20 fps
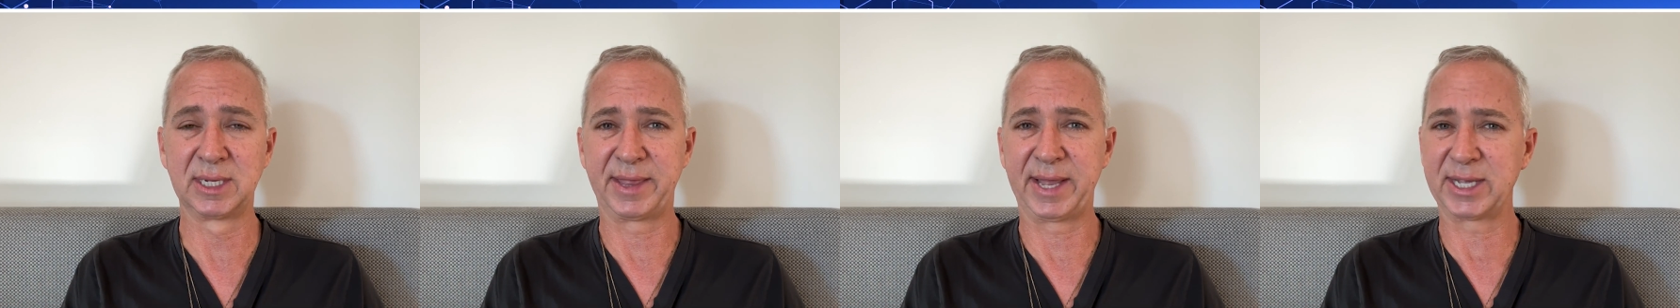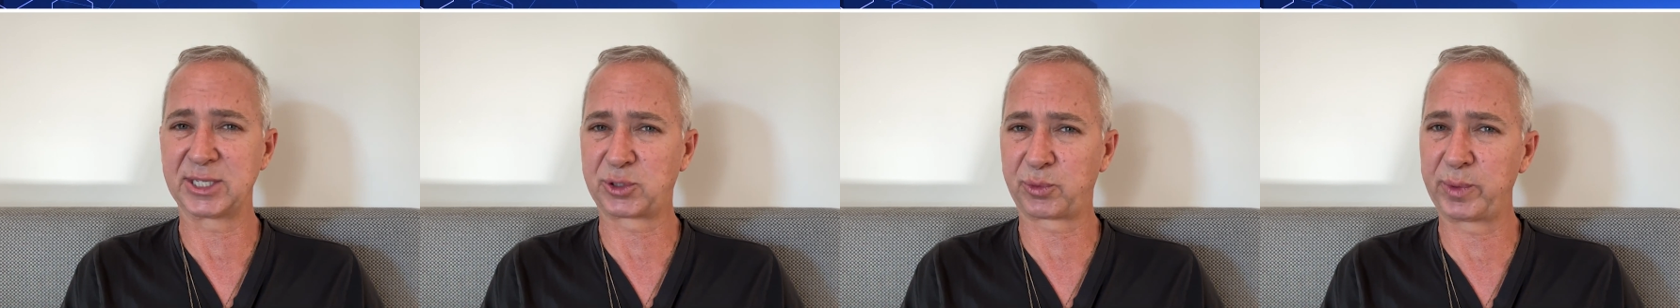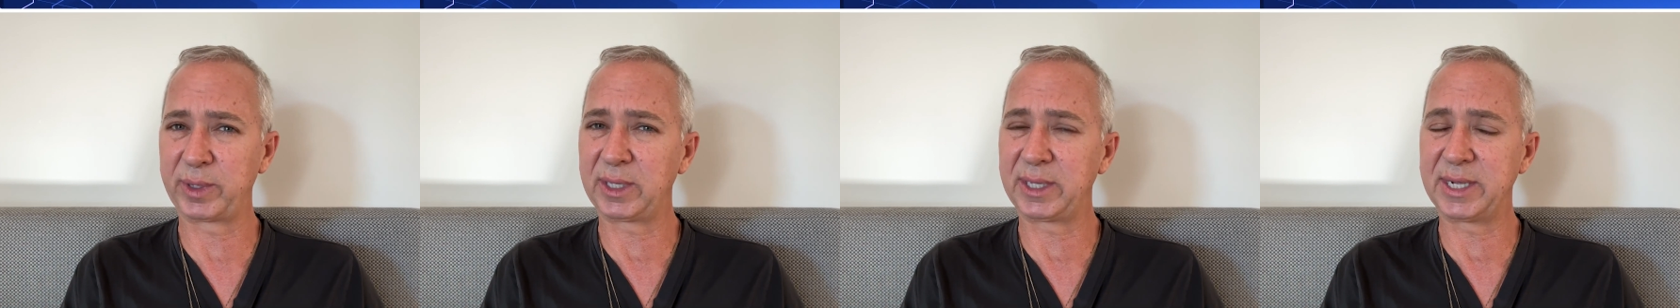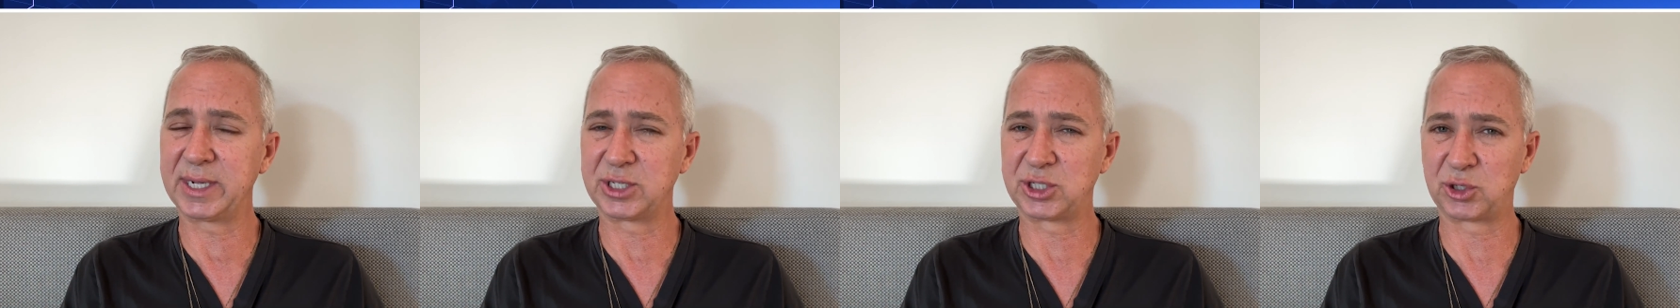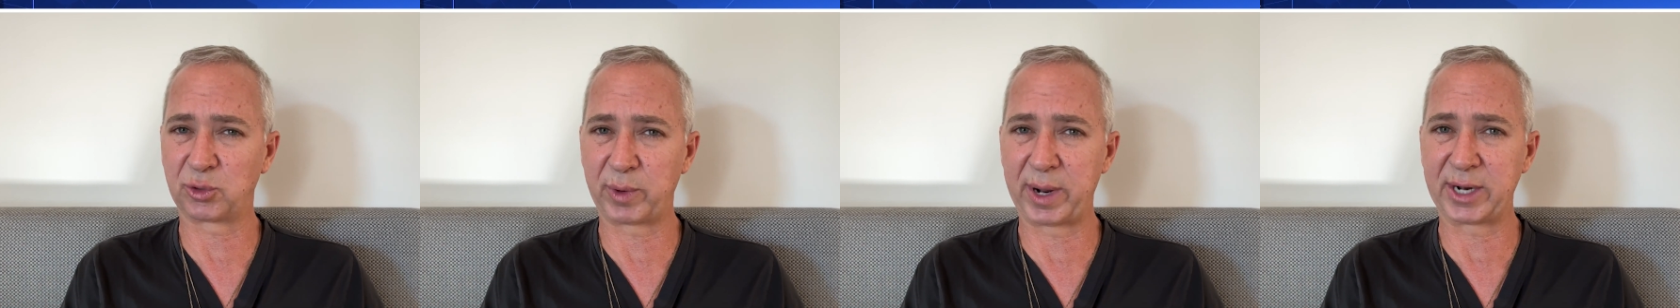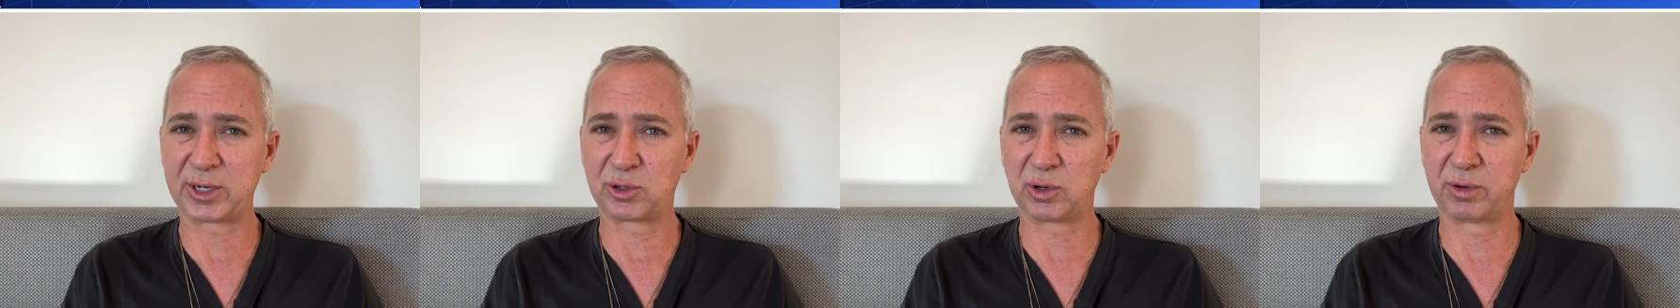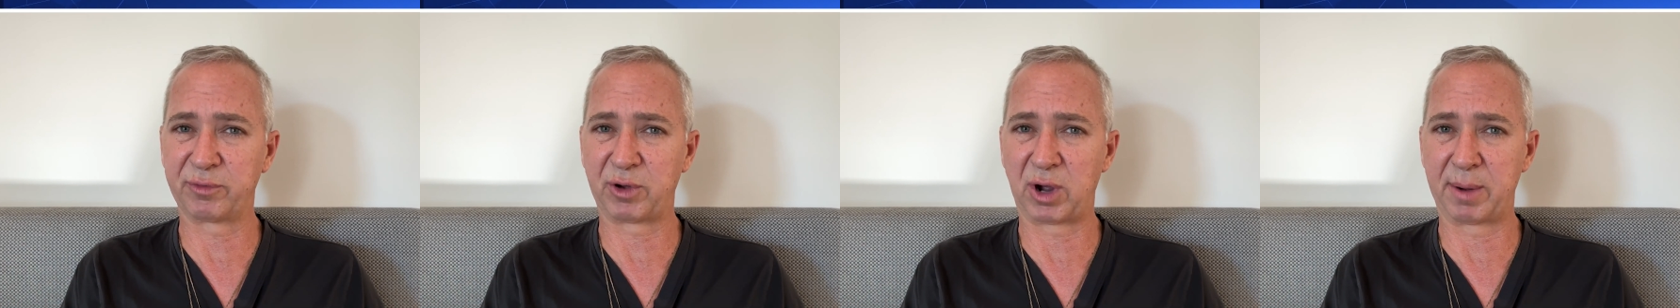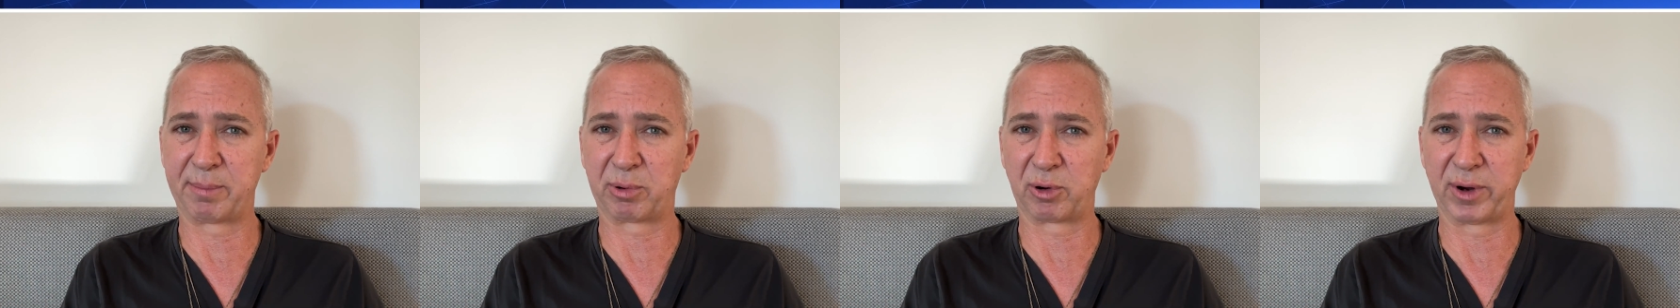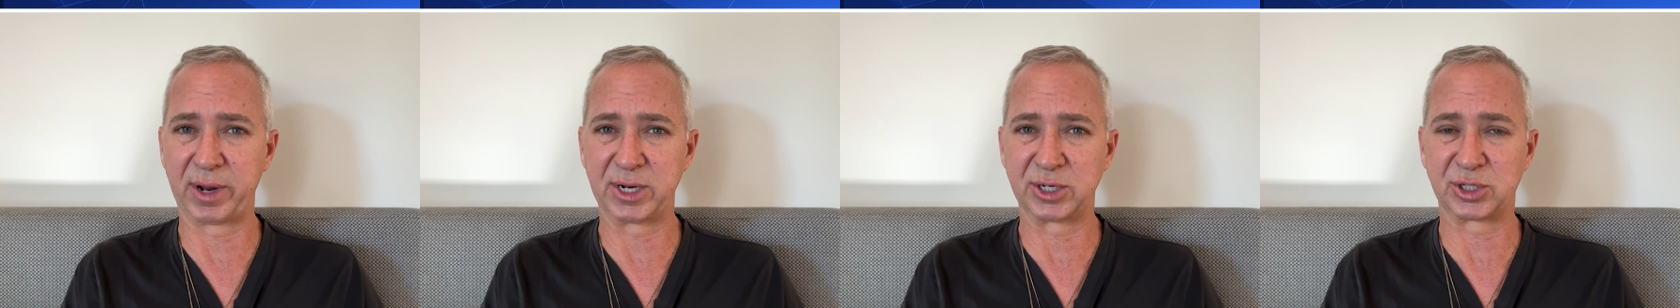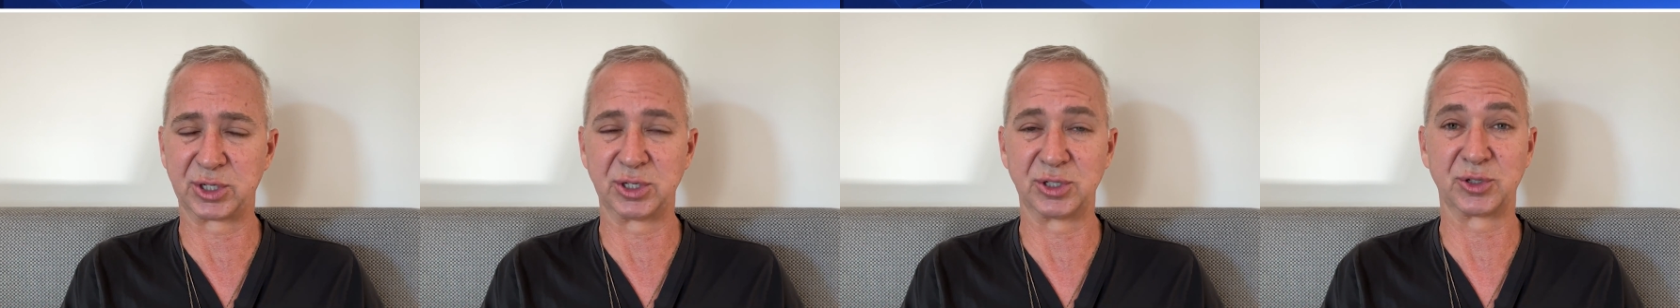That's really a director of
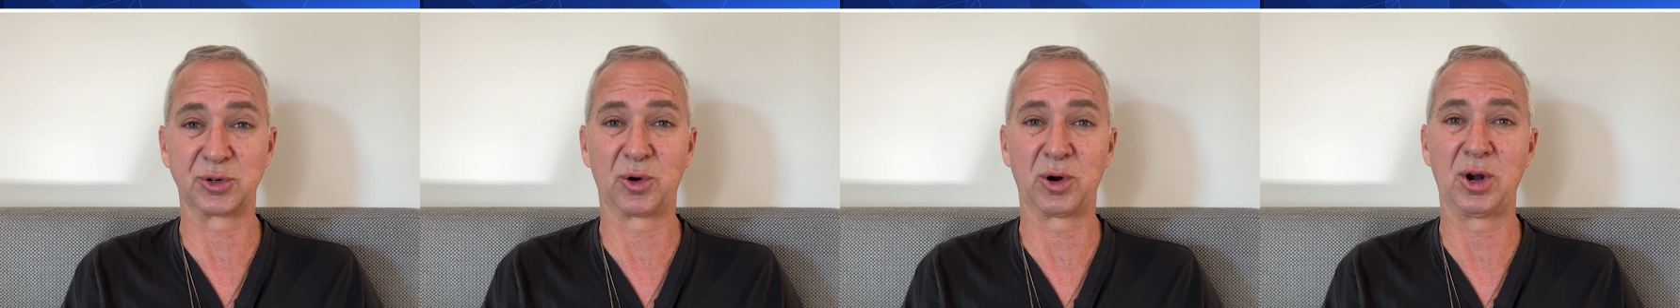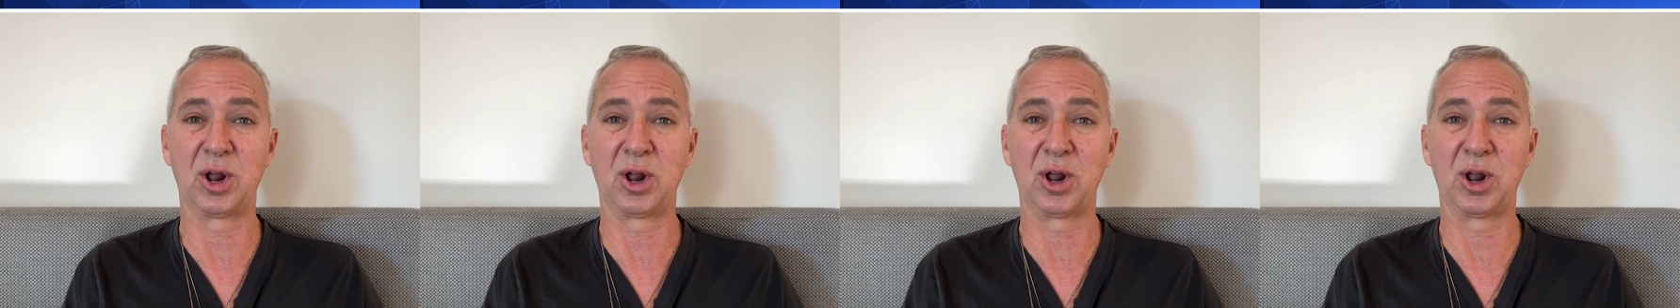operations or